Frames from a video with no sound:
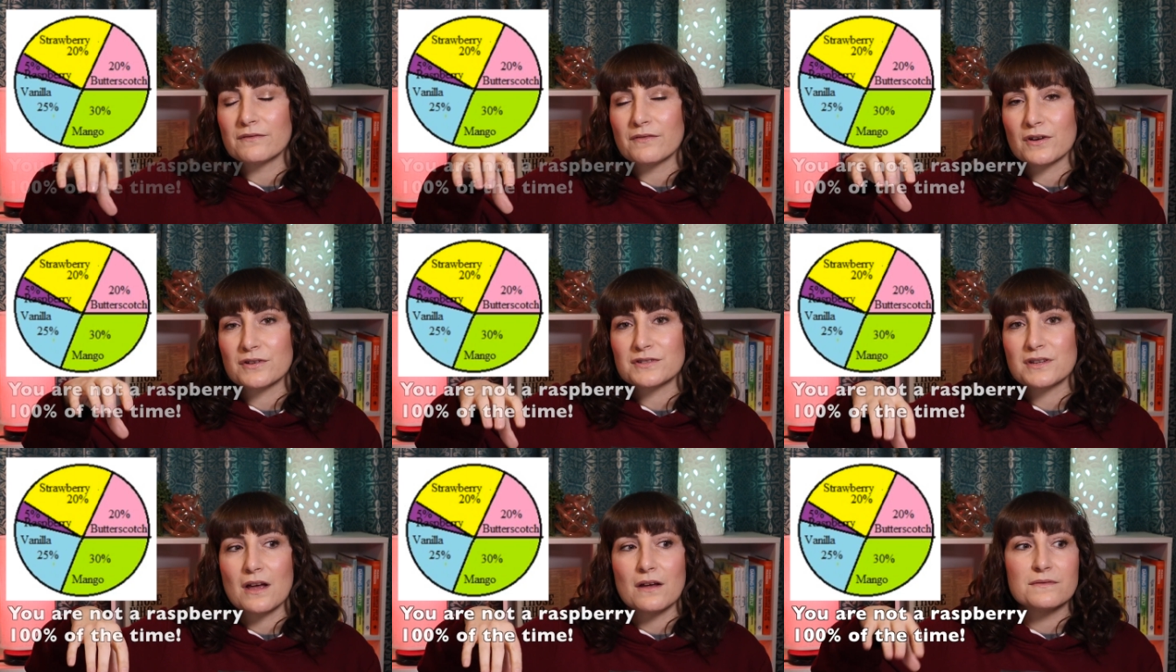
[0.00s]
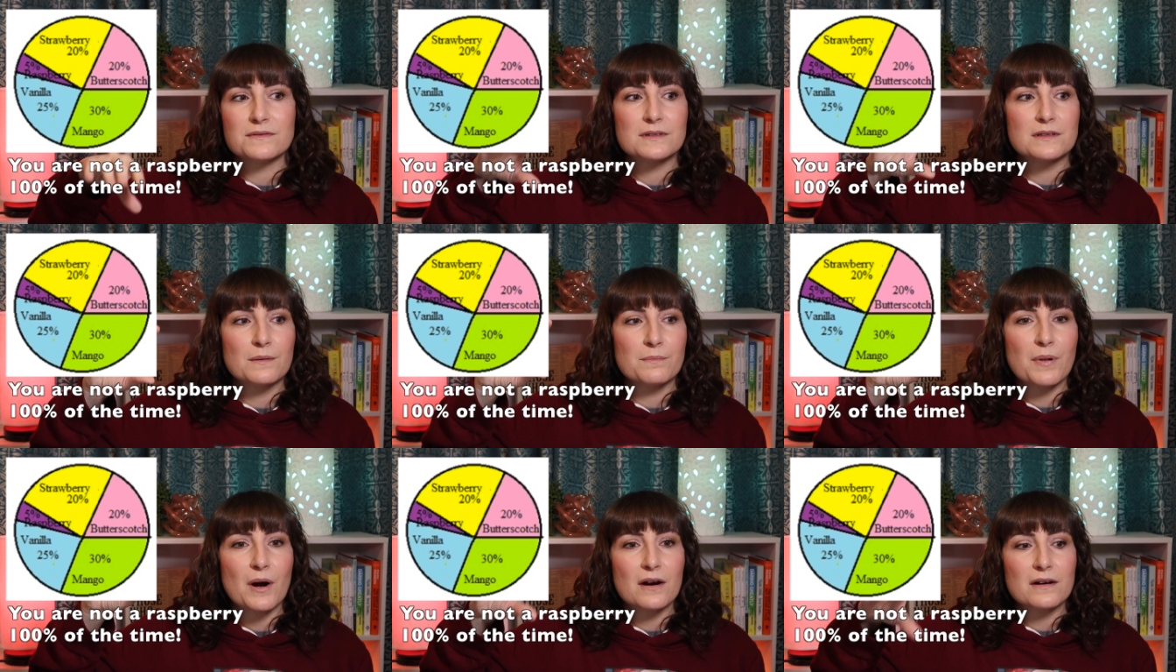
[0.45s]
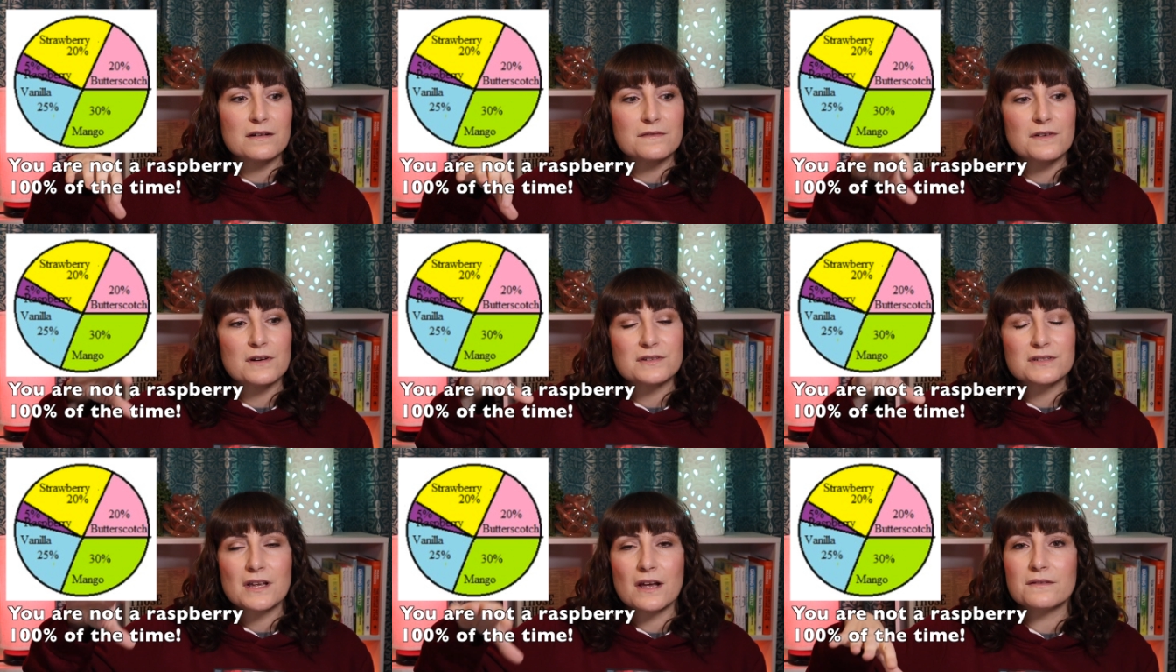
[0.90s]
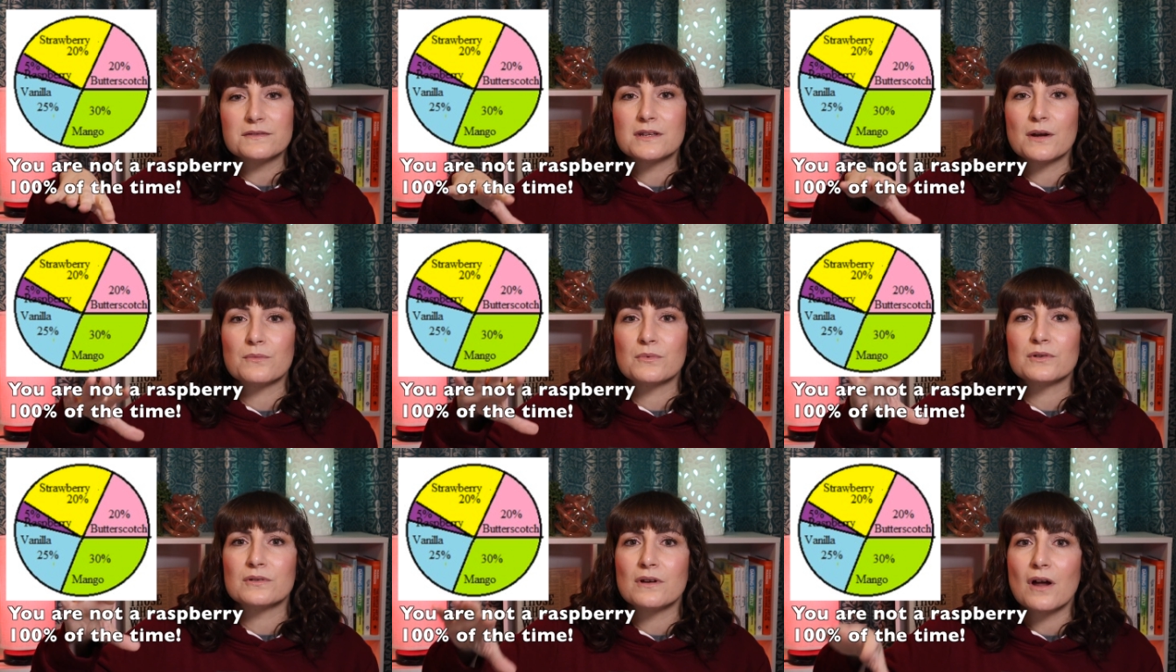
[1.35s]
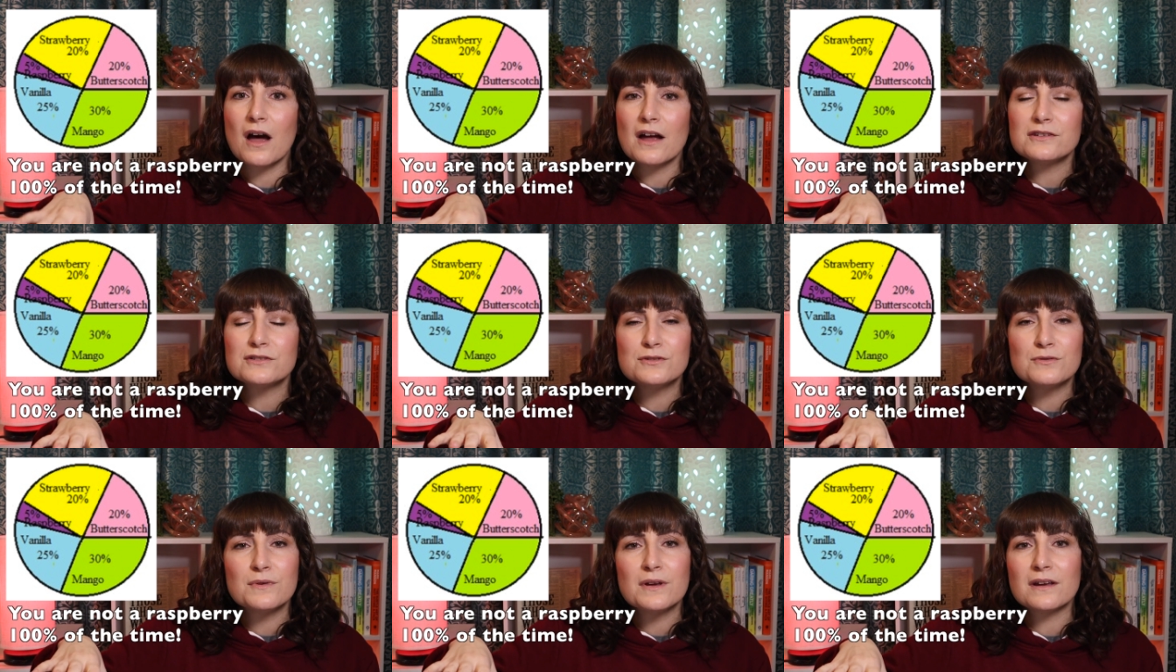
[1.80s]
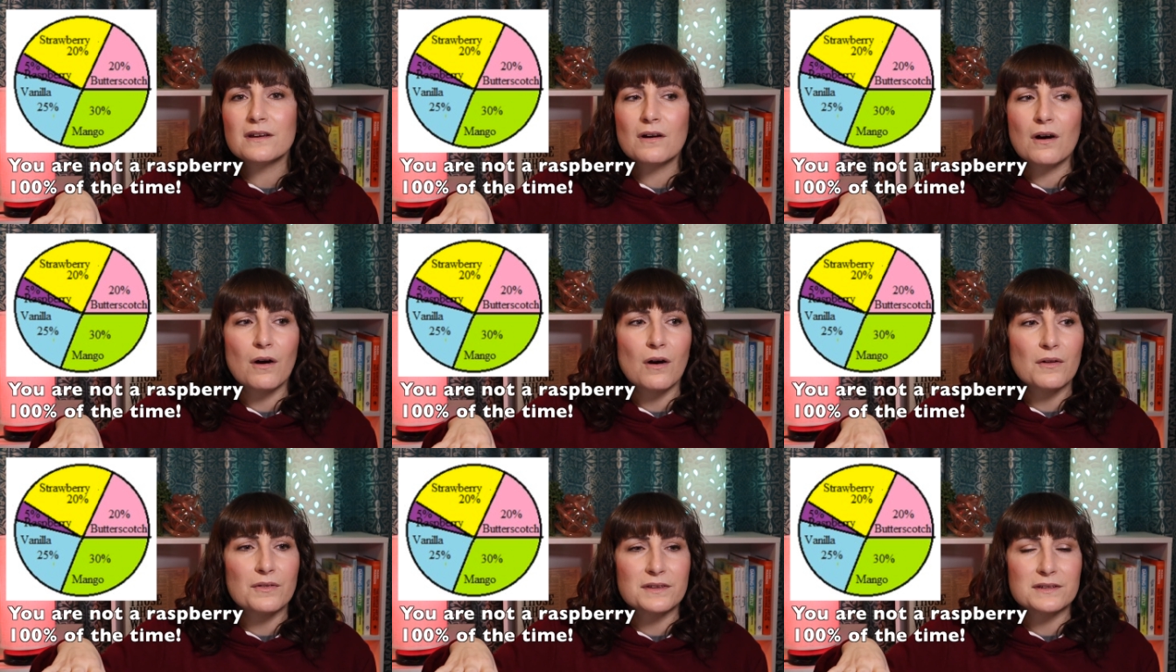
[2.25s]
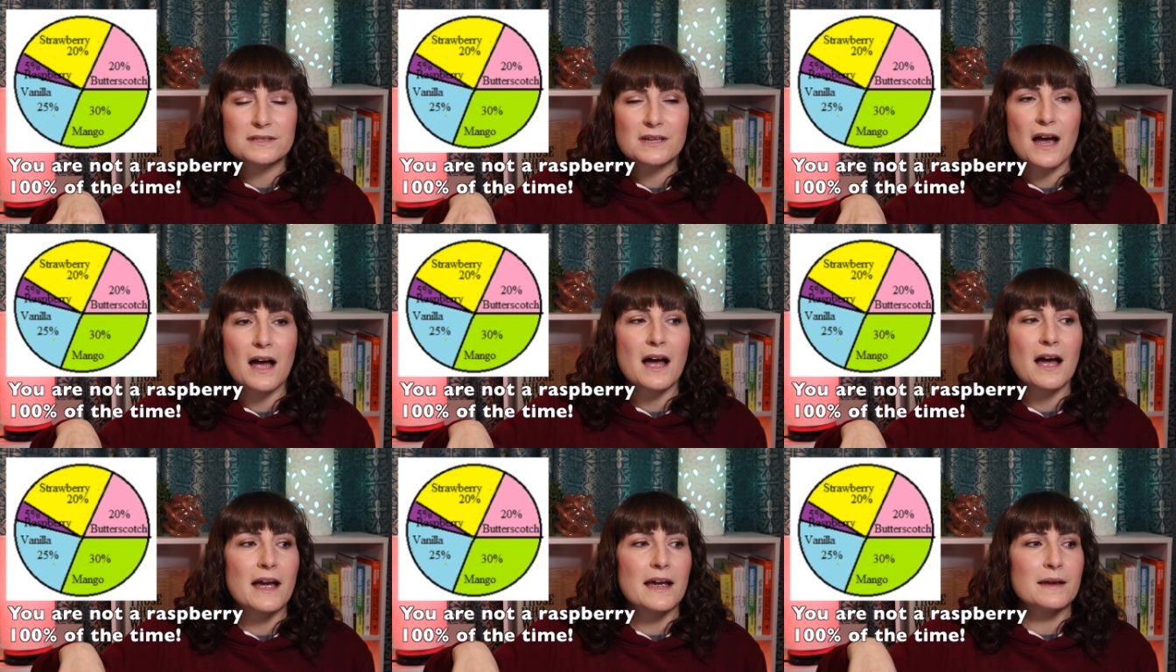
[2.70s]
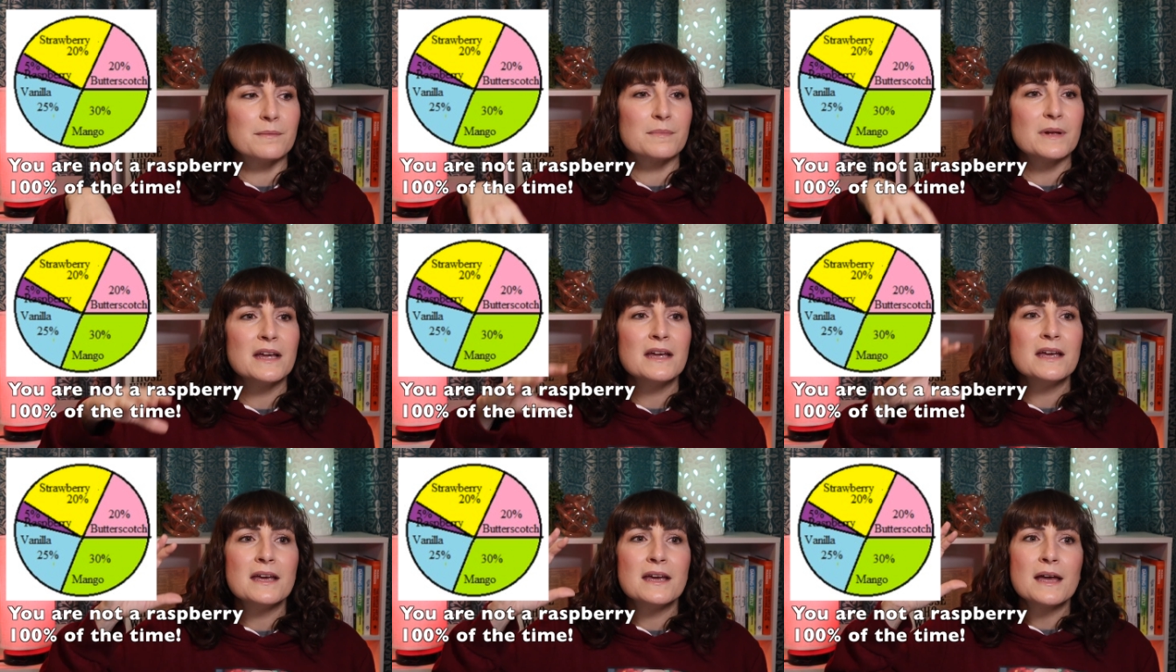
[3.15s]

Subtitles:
of ourselves, the part of ourselves that we're not doing all the time,